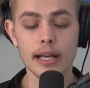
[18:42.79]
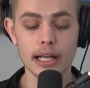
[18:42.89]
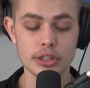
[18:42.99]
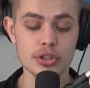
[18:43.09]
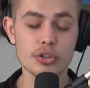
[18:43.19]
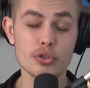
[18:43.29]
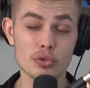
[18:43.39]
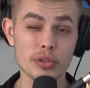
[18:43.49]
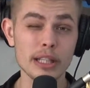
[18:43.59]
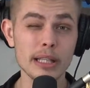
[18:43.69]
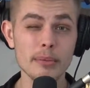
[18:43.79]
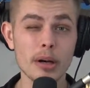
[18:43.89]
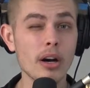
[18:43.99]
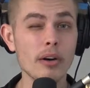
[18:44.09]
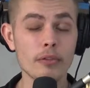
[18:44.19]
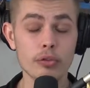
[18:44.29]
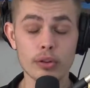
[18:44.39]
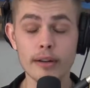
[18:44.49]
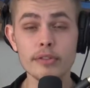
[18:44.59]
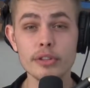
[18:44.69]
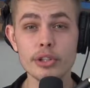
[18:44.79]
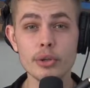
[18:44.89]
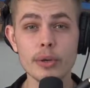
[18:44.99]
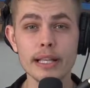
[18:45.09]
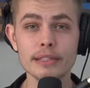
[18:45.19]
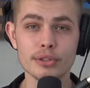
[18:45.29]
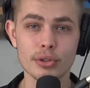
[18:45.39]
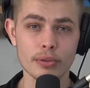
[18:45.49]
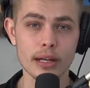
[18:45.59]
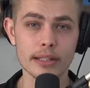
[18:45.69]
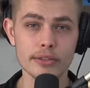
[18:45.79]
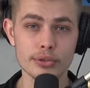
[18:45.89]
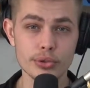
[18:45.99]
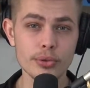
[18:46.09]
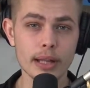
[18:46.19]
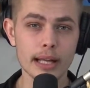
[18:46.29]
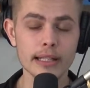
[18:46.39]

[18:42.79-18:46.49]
a stream of revenue is your right to do that.